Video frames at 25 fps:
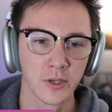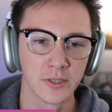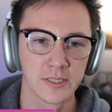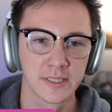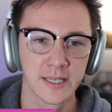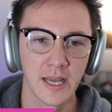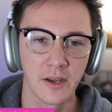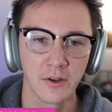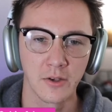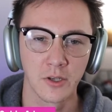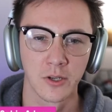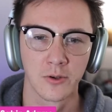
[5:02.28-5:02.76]

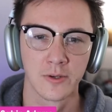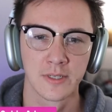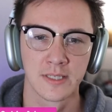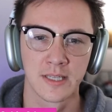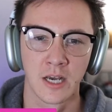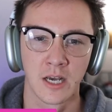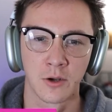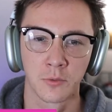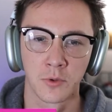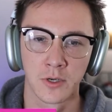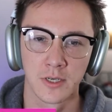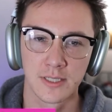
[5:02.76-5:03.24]
down to is
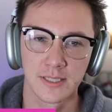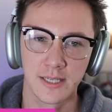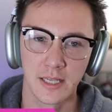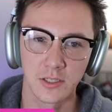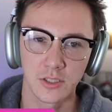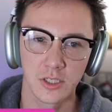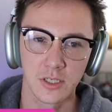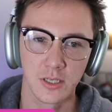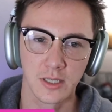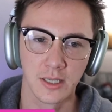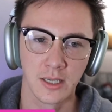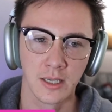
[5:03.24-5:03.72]
that we're
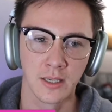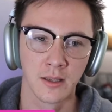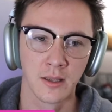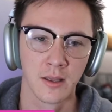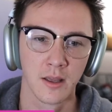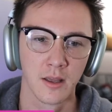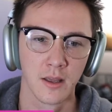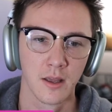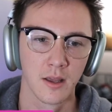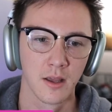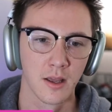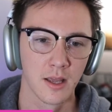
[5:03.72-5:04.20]
essentially
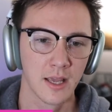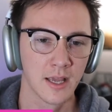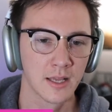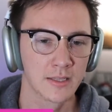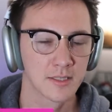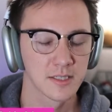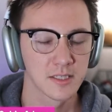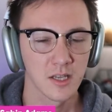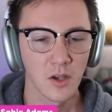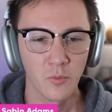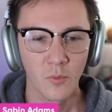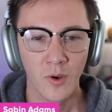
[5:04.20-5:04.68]
in
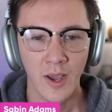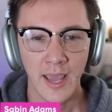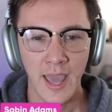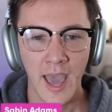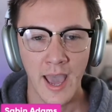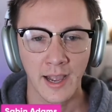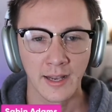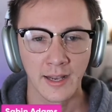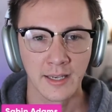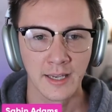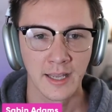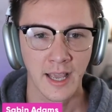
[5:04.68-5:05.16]
some way
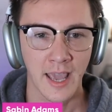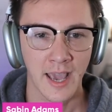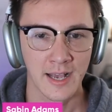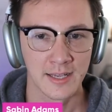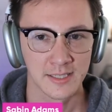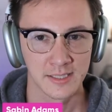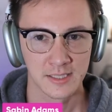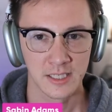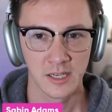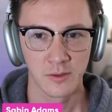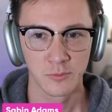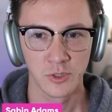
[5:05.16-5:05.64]
acting as
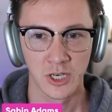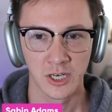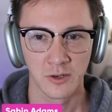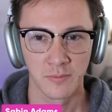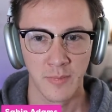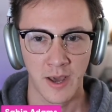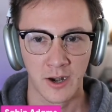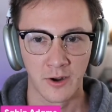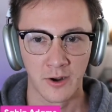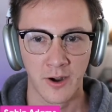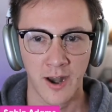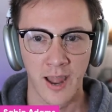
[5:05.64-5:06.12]
subject
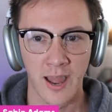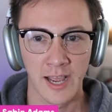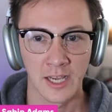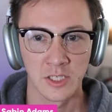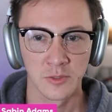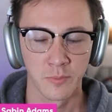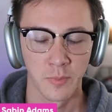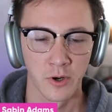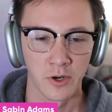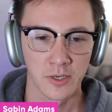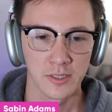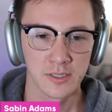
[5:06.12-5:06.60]
matter
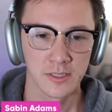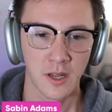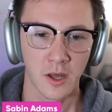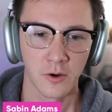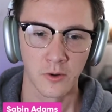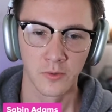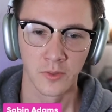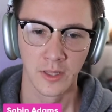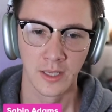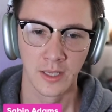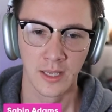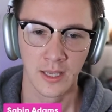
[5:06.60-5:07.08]
experts, not
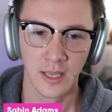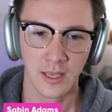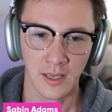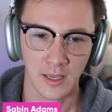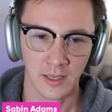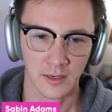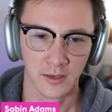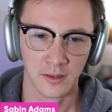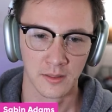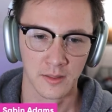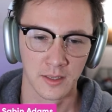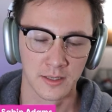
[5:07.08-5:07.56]
only
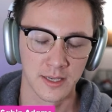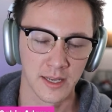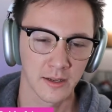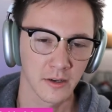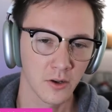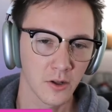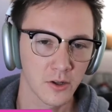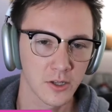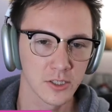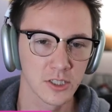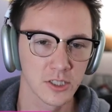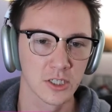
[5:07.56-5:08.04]
in the
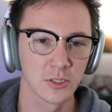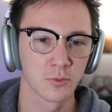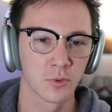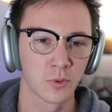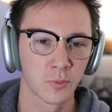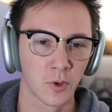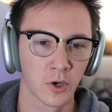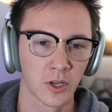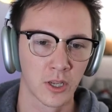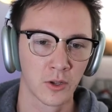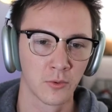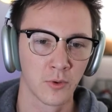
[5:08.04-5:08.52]
technologies we're
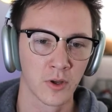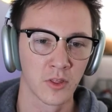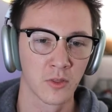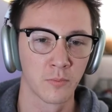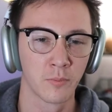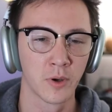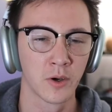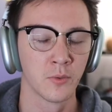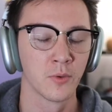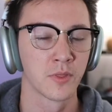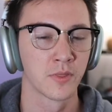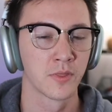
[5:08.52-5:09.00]
working with,
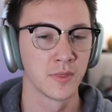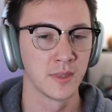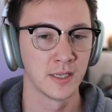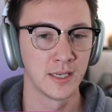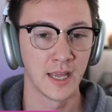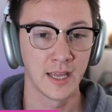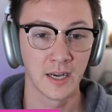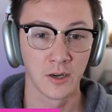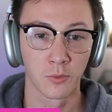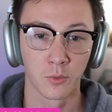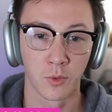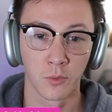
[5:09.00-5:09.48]
but with the
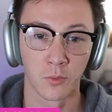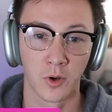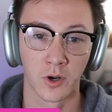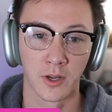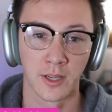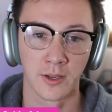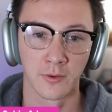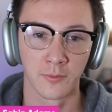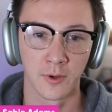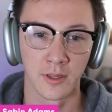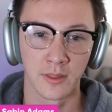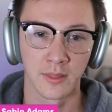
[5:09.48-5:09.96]
data we're
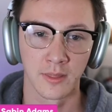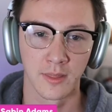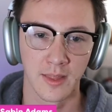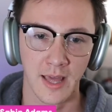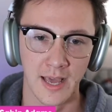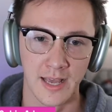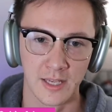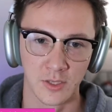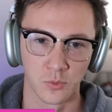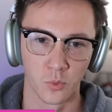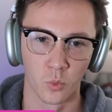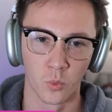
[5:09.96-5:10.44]
working with
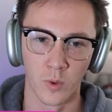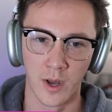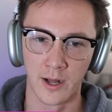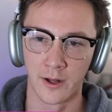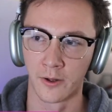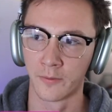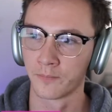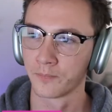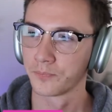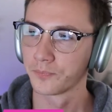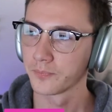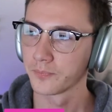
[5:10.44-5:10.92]
as well.